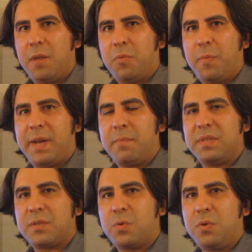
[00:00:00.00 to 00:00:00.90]
Momentum
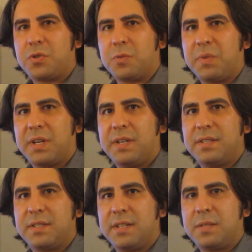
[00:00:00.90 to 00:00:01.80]
is crucial
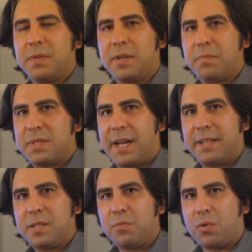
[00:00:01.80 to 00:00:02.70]
because it's
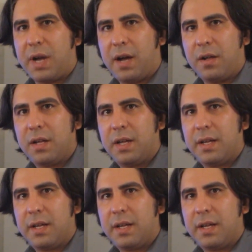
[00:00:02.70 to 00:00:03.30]
tied to morale,